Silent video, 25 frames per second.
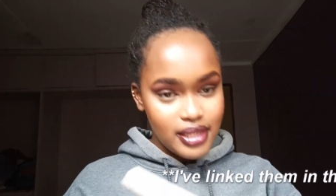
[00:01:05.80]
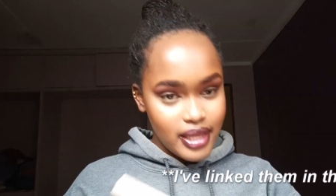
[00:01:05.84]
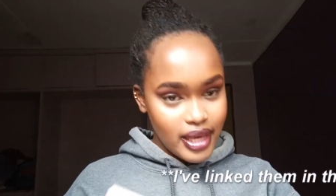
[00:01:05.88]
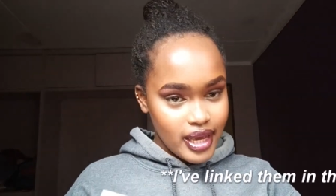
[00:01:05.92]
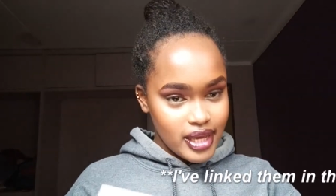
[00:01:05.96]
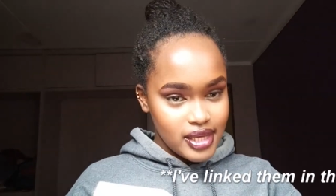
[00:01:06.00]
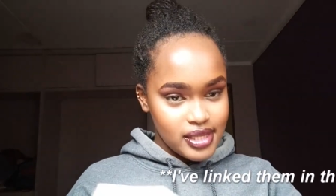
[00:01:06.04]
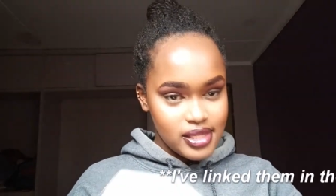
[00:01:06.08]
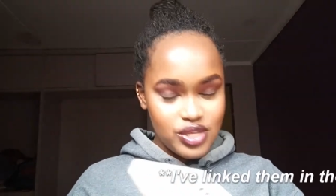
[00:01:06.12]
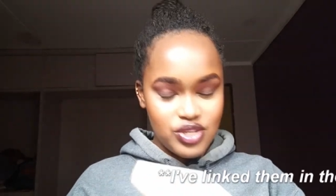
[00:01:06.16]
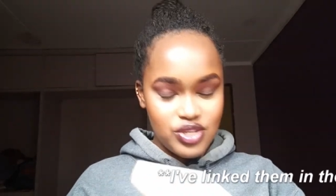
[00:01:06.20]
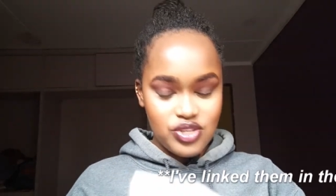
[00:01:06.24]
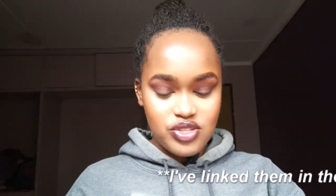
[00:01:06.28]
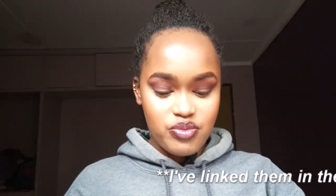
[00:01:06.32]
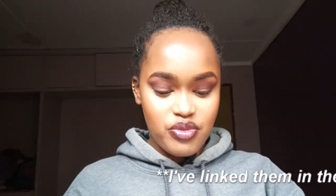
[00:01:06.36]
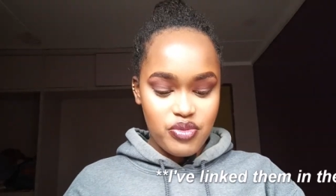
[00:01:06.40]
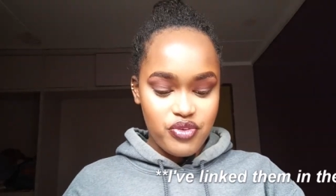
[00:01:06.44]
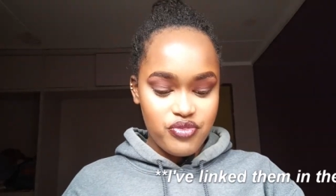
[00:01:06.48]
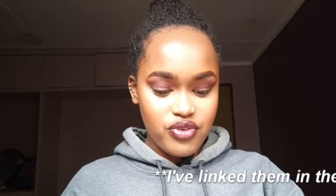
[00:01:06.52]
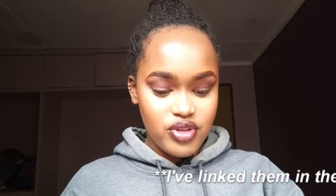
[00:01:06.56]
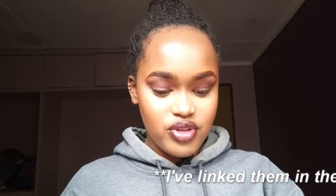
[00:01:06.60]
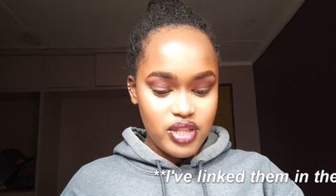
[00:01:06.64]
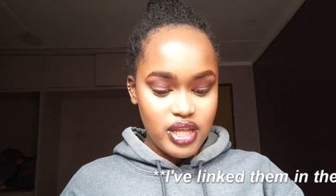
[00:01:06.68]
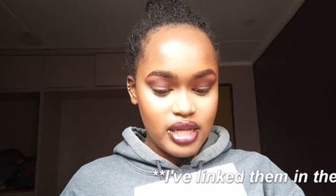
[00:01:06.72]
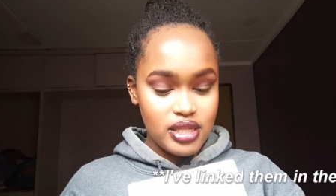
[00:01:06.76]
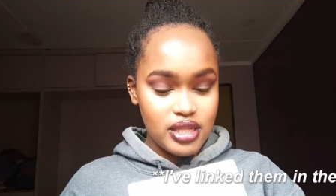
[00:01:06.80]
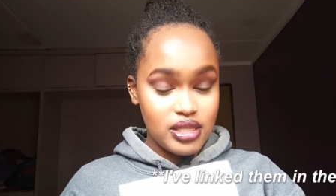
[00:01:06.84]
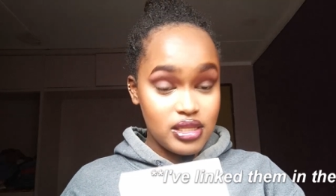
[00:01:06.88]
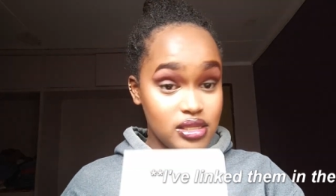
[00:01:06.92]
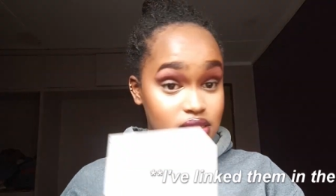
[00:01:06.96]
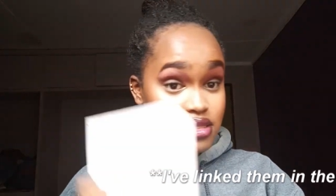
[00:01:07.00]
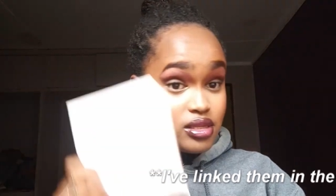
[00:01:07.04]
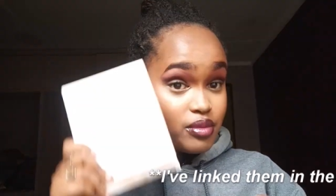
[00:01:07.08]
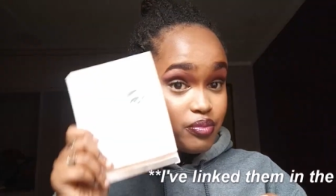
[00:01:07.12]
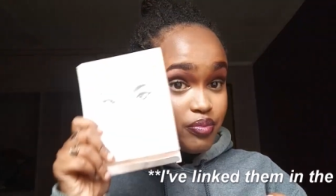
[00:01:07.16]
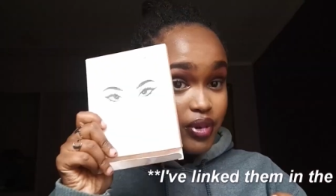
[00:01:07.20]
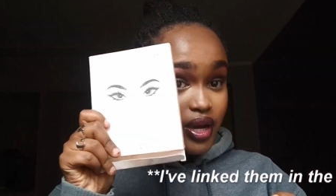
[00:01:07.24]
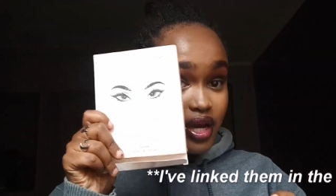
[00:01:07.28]
excuse me for that. This
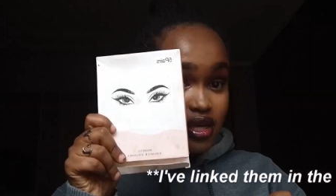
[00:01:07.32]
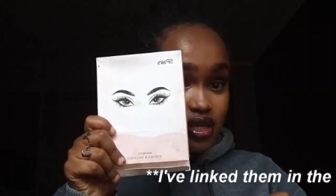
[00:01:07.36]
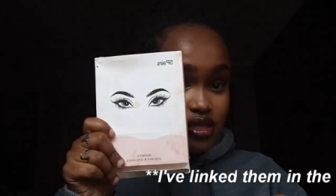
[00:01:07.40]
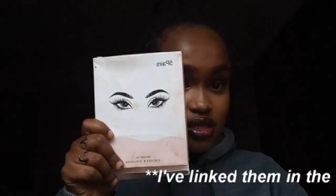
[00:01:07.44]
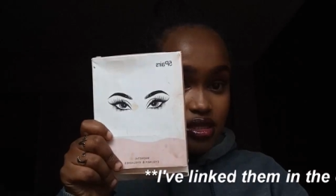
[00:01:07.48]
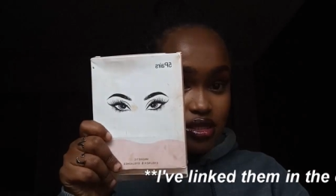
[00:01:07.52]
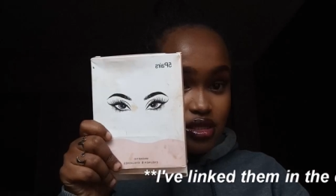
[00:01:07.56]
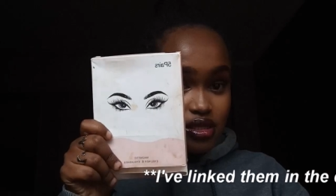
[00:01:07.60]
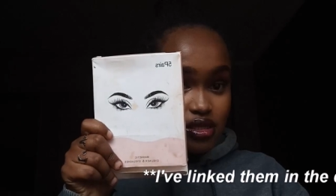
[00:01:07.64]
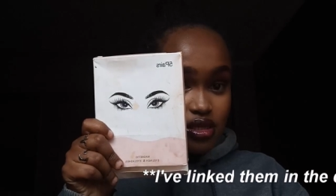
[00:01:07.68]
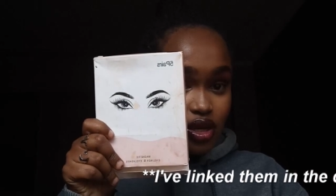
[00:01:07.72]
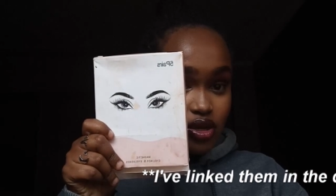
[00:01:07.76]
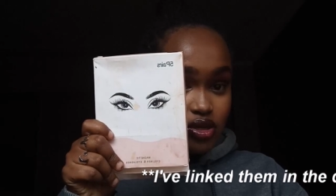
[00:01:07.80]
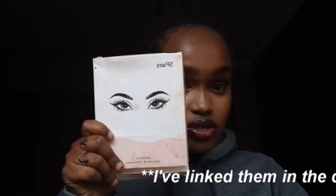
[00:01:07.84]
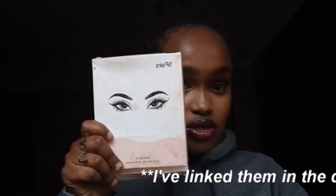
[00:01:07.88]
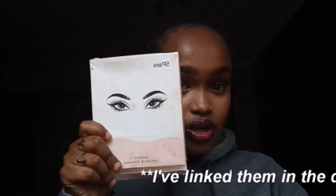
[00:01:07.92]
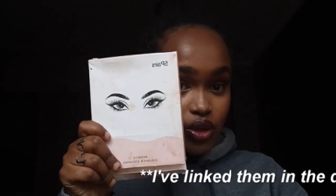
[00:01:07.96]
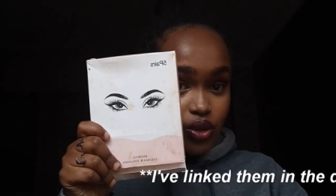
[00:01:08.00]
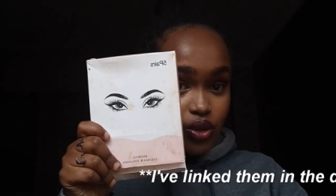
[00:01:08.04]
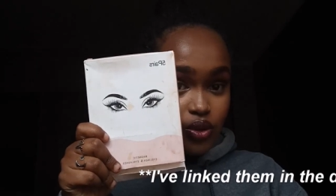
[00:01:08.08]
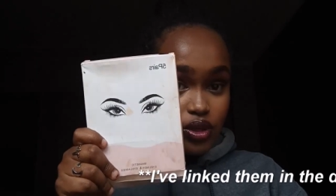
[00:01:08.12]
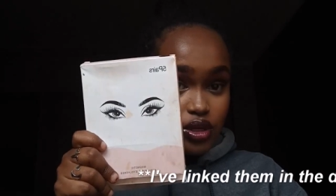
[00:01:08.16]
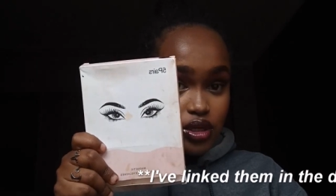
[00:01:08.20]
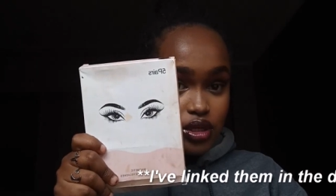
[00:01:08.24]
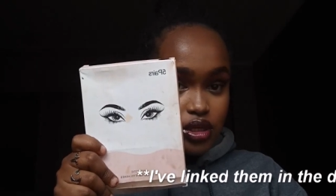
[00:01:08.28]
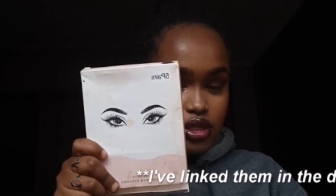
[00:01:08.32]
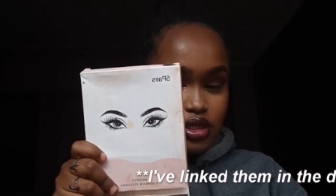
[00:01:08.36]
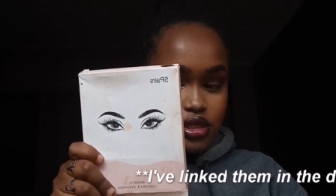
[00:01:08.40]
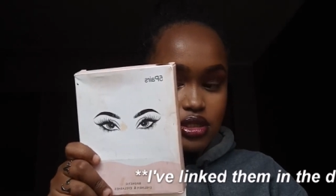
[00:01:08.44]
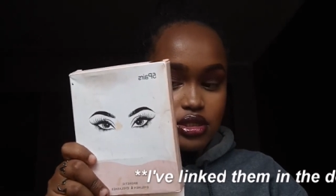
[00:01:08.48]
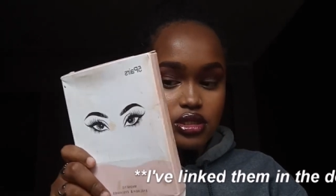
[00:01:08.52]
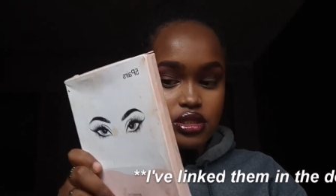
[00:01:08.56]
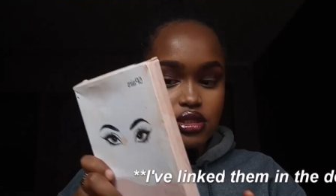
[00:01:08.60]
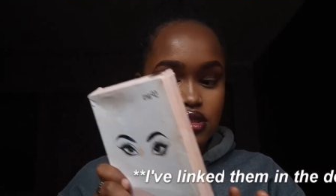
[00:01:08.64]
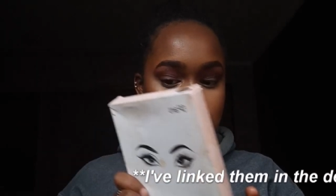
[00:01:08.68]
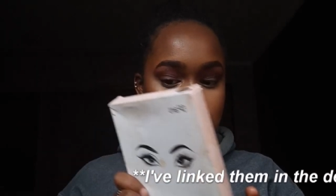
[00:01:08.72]
is the packaging, this is how it looks.